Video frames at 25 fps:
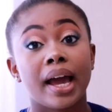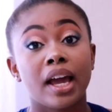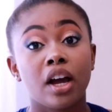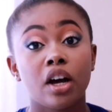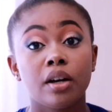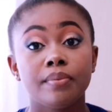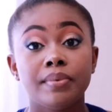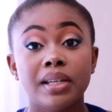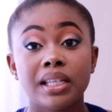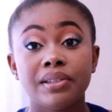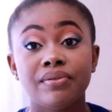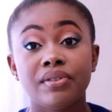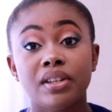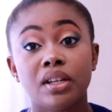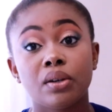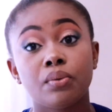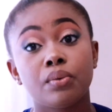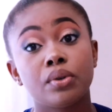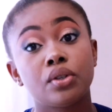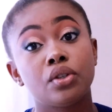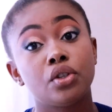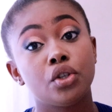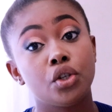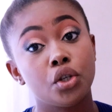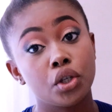hope this video
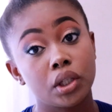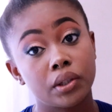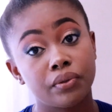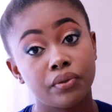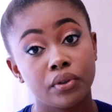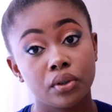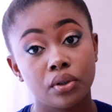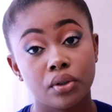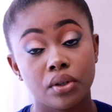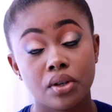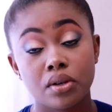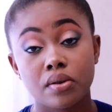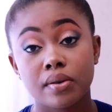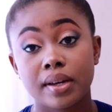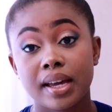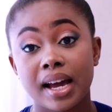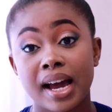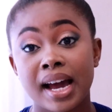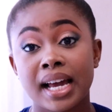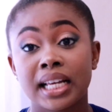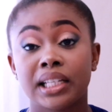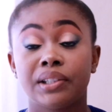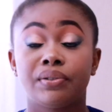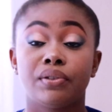was useful to you guys.